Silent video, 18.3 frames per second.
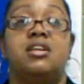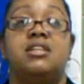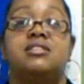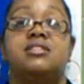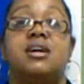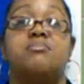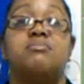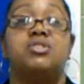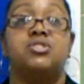
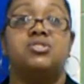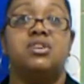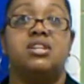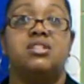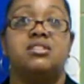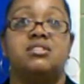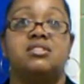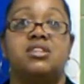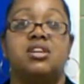demonstrate
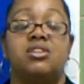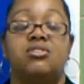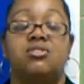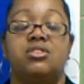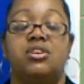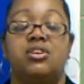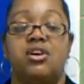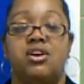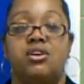the skill on
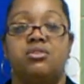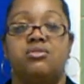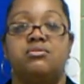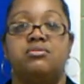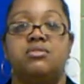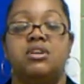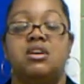their own.